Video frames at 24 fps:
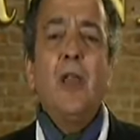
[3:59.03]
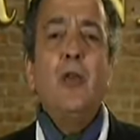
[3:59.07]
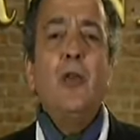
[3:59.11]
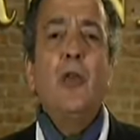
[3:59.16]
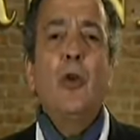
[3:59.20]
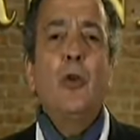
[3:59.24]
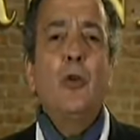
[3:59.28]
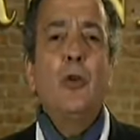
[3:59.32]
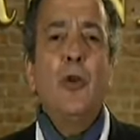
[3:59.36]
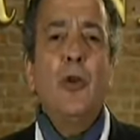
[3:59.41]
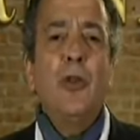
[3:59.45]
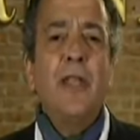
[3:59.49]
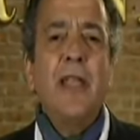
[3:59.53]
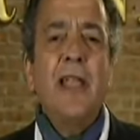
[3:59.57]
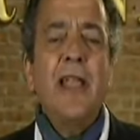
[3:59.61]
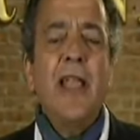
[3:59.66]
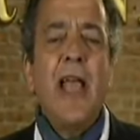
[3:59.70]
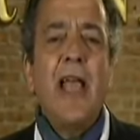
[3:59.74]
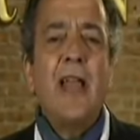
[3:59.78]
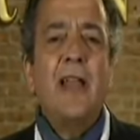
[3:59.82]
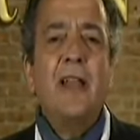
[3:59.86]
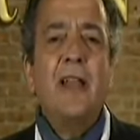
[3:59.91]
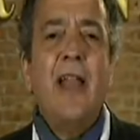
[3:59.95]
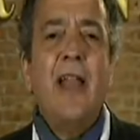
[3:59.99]
You're
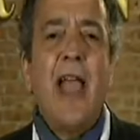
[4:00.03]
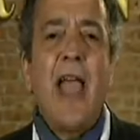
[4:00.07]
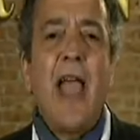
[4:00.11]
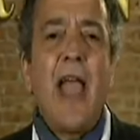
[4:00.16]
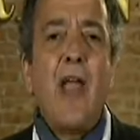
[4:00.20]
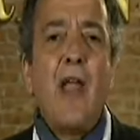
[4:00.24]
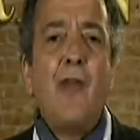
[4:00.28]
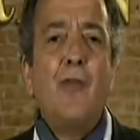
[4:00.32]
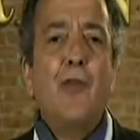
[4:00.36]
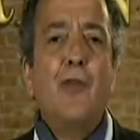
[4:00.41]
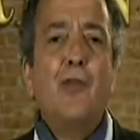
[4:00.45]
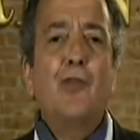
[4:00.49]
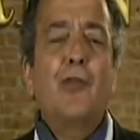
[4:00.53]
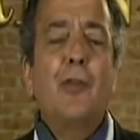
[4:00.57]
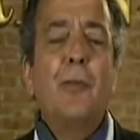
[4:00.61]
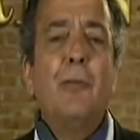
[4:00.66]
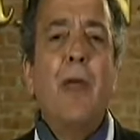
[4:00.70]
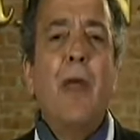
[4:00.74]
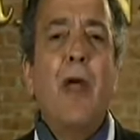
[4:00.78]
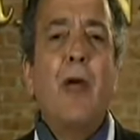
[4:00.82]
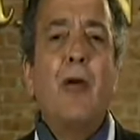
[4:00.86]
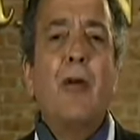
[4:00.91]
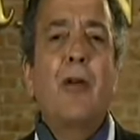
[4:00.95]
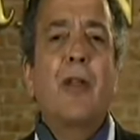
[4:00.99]
looking an average
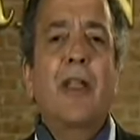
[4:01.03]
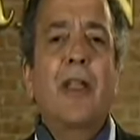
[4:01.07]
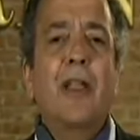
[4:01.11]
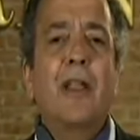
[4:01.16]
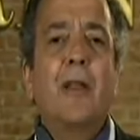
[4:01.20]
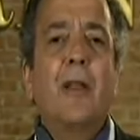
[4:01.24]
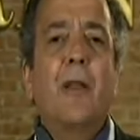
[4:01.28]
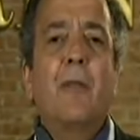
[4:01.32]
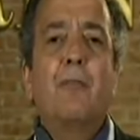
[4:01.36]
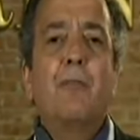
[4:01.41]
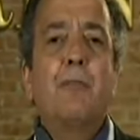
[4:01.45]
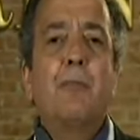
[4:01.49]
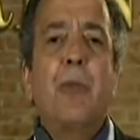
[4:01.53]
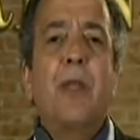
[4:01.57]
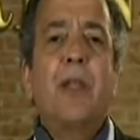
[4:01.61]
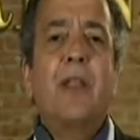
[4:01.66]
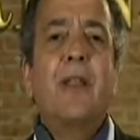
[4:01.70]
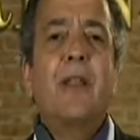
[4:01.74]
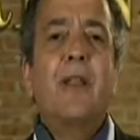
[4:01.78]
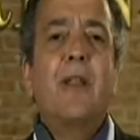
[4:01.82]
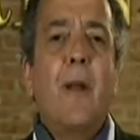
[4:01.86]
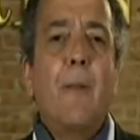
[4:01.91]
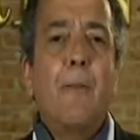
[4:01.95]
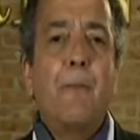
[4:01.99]
American
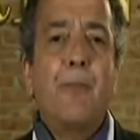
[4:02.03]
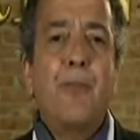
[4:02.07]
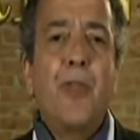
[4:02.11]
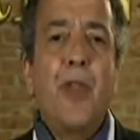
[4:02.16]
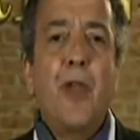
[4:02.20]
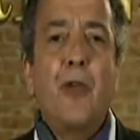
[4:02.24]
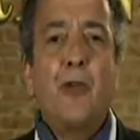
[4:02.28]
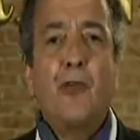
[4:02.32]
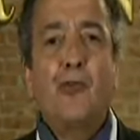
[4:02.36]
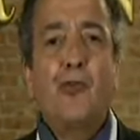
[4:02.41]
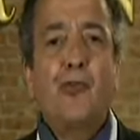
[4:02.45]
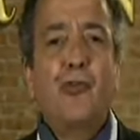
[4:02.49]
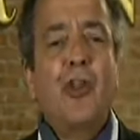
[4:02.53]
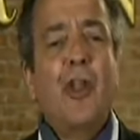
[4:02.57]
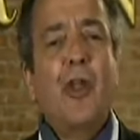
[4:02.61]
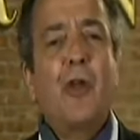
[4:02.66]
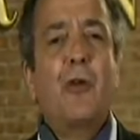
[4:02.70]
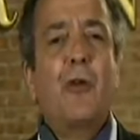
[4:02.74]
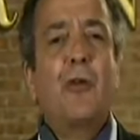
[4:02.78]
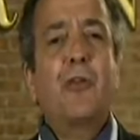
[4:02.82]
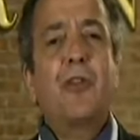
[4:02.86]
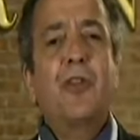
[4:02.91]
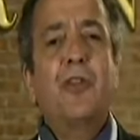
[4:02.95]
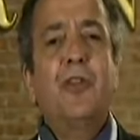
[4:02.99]
picking up their
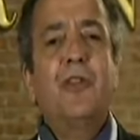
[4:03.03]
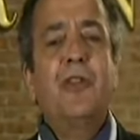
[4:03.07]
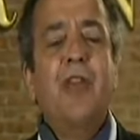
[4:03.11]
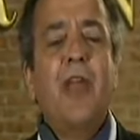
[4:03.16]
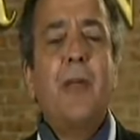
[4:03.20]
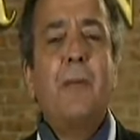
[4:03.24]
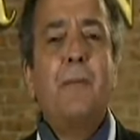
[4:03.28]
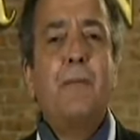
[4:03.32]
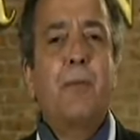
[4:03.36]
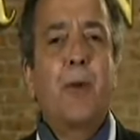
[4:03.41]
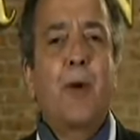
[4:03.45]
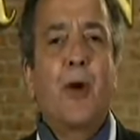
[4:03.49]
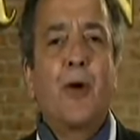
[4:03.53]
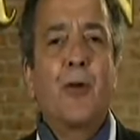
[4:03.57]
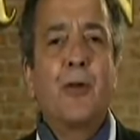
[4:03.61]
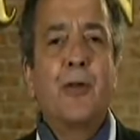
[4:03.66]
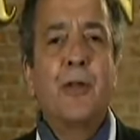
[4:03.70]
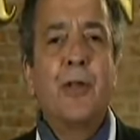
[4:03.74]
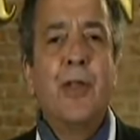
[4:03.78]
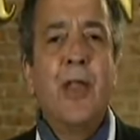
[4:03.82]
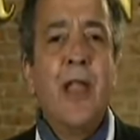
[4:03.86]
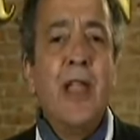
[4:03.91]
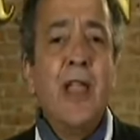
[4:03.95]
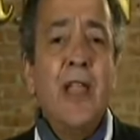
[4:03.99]
share of the debt
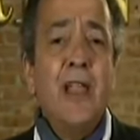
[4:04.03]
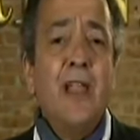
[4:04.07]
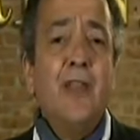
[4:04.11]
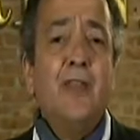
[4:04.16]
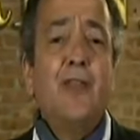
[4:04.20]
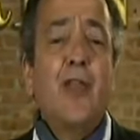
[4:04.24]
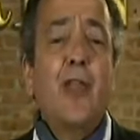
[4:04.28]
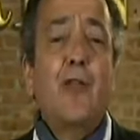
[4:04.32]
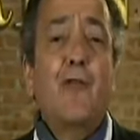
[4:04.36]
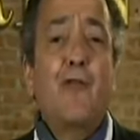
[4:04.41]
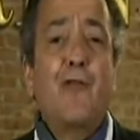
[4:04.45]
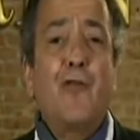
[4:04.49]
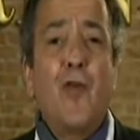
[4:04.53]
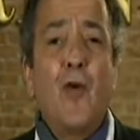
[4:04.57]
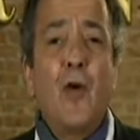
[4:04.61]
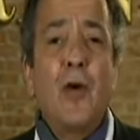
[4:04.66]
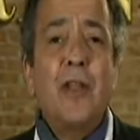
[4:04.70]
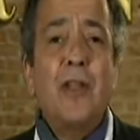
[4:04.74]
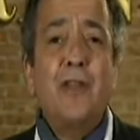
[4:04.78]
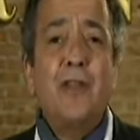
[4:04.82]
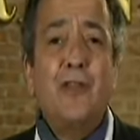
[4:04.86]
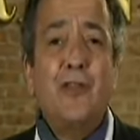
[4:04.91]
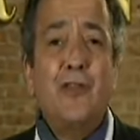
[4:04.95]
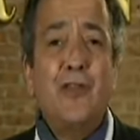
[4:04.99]
burden is like
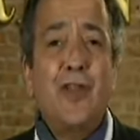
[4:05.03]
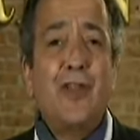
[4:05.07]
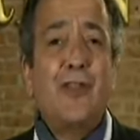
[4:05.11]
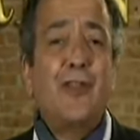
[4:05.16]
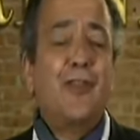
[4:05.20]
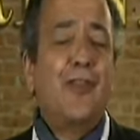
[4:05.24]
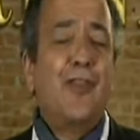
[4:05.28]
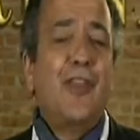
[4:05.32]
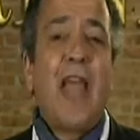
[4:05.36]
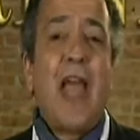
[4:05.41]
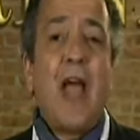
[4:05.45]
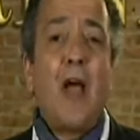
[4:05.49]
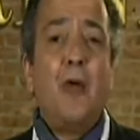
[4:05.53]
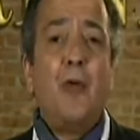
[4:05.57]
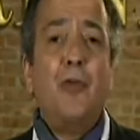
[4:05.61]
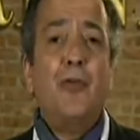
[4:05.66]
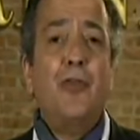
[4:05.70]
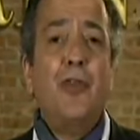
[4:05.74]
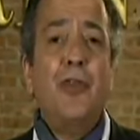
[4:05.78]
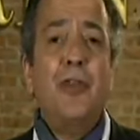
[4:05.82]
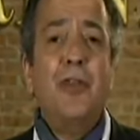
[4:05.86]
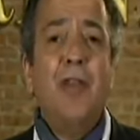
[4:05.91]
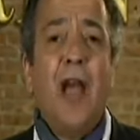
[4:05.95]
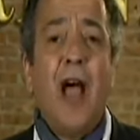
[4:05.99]

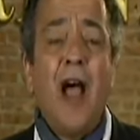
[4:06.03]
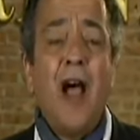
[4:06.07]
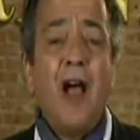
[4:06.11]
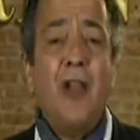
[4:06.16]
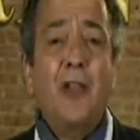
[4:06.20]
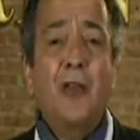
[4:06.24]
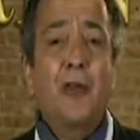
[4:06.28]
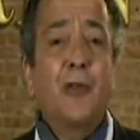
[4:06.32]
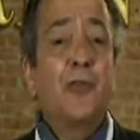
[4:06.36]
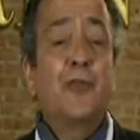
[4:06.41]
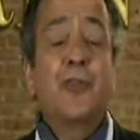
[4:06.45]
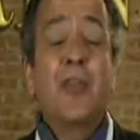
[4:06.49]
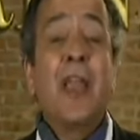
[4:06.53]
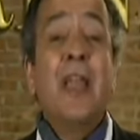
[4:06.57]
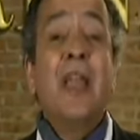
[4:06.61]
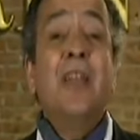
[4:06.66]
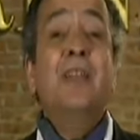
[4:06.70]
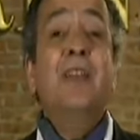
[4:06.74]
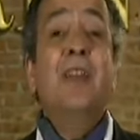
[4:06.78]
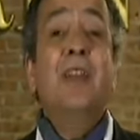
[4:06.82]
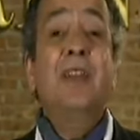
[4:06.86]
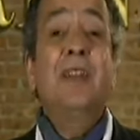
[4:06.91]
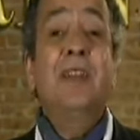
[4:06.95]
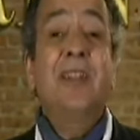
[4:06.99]
$46,000.
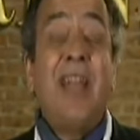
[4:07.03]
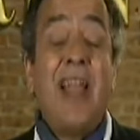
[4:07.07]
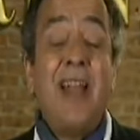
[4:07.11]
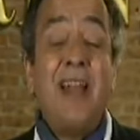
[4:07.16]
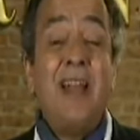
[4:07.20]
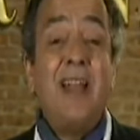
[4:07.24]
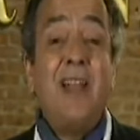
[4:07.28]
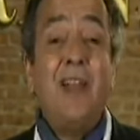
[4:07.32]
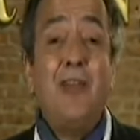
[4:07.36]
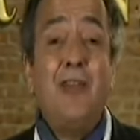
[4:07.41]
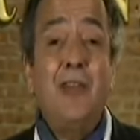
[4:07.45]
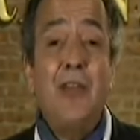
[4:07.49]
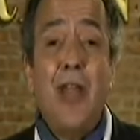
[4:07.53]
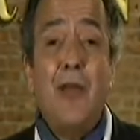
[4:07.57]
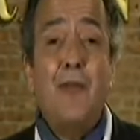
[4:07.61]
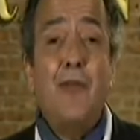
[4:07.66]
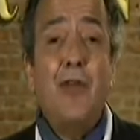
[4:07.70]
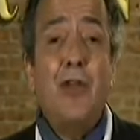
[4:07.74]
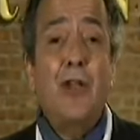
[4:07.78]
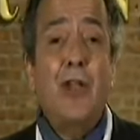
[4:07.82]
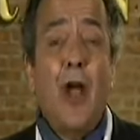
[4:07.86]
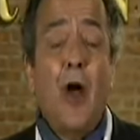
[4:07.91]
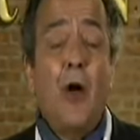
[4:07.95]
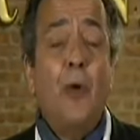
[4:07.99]
The debt is
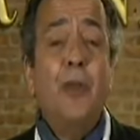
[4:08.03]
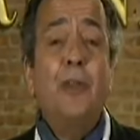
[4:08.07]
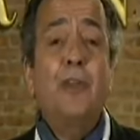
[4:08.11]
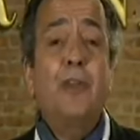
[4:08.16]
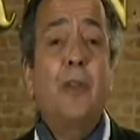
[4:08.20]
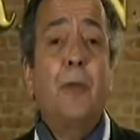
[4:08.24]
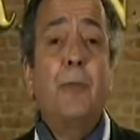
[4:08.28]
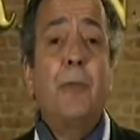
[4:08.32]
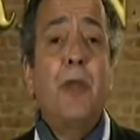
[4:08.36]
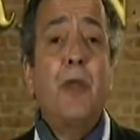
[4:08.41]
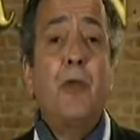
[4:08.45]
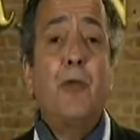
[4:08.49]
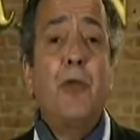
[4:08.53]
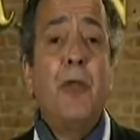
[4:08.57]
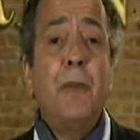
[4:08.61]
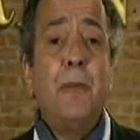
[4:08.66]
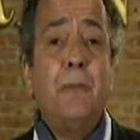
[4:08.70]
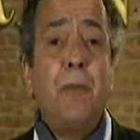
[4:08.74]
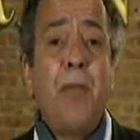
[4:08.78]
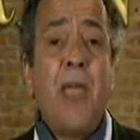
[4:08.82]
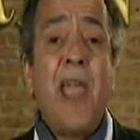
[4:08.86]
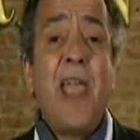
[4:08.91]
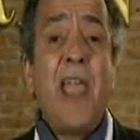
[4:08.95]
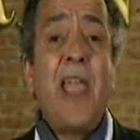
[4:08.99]
never going to be
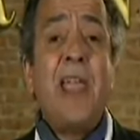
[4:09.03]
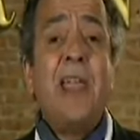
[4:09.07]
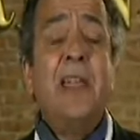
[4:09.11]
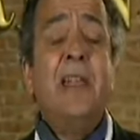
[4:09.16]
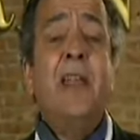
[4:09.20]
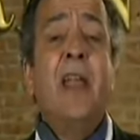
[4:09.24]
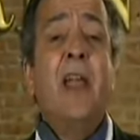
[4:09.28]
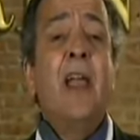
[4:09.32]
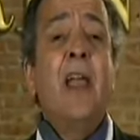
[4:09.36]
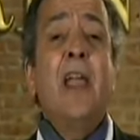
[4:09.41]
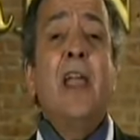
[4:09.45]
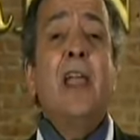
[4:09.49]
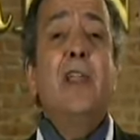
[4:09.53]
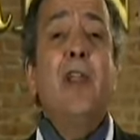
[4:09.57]
repaid.